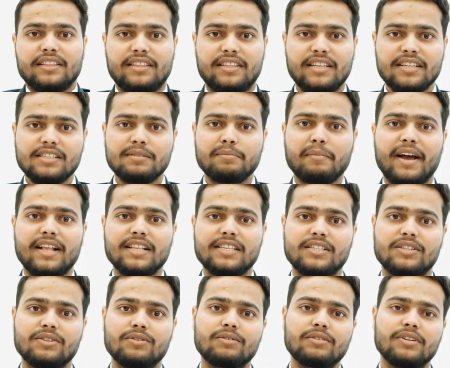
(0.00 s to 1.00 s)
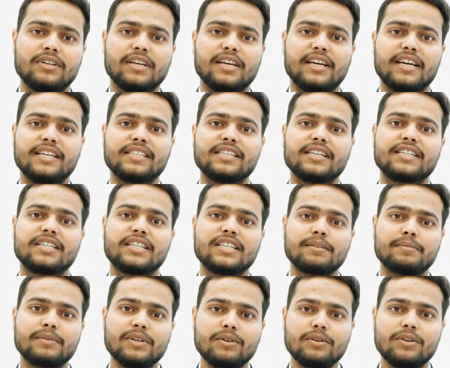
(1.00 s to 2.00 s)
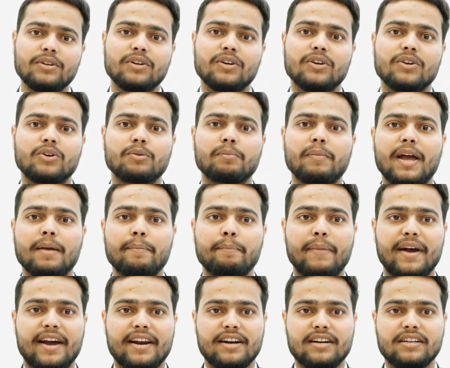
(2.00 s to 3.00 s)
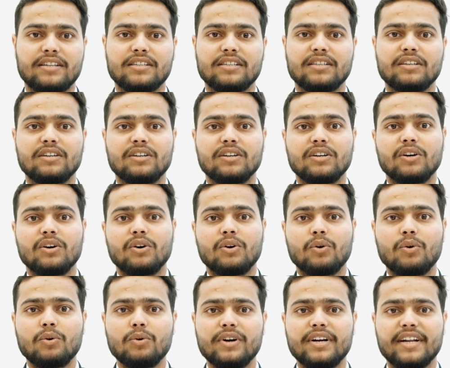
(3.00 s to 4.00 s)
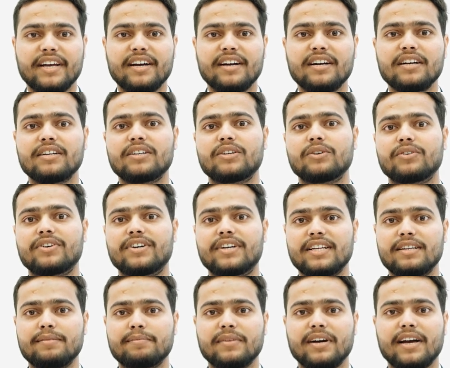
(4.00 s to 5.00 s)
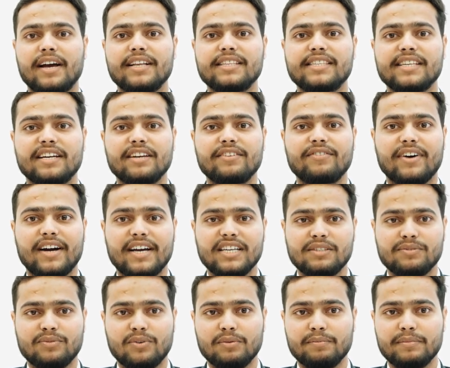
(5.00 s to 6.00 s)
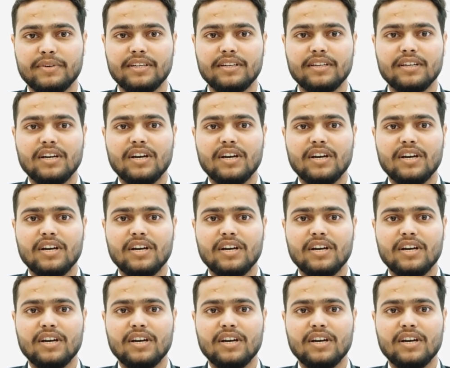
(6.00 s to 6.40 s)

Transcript: This milestone is a tribute to my parents, who dared to dream and sacrifice for me.